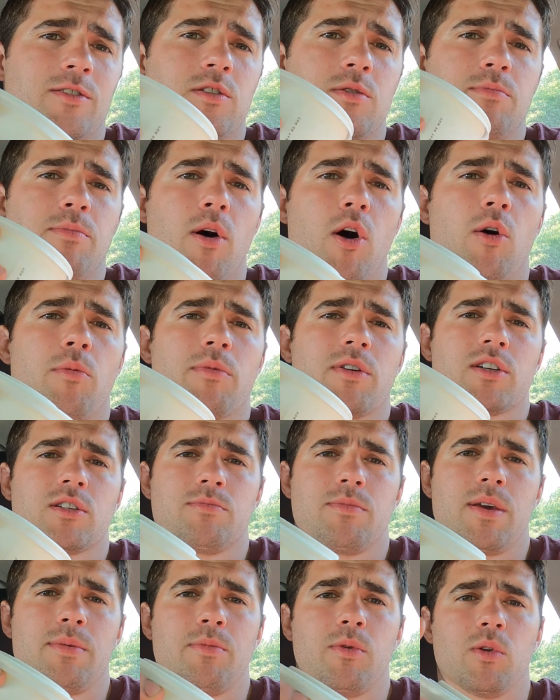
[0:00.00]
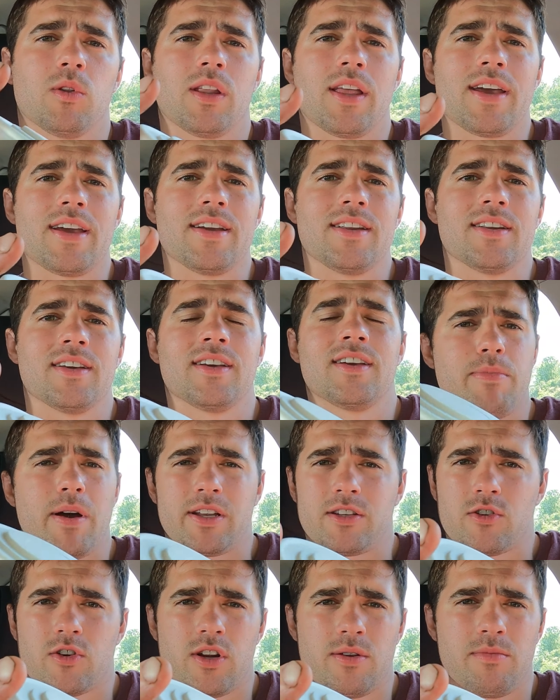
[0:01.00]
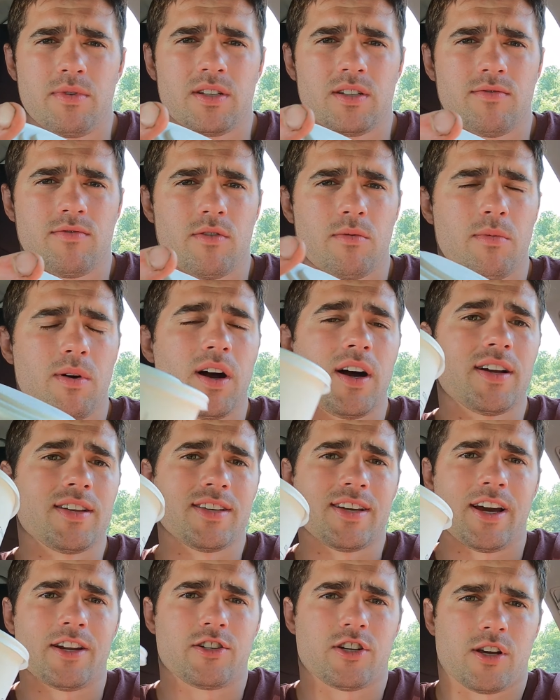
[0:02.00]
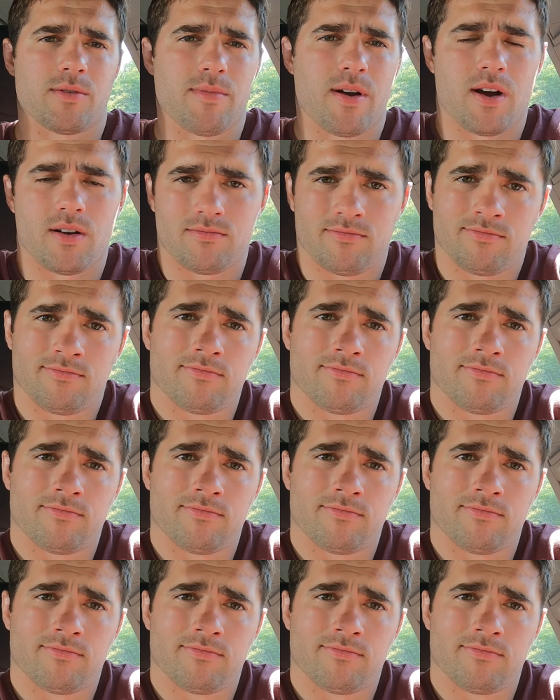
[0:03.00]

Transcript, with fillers: out to Palmer's Maple Lane, best creemees in Vermont. You gotta check them out.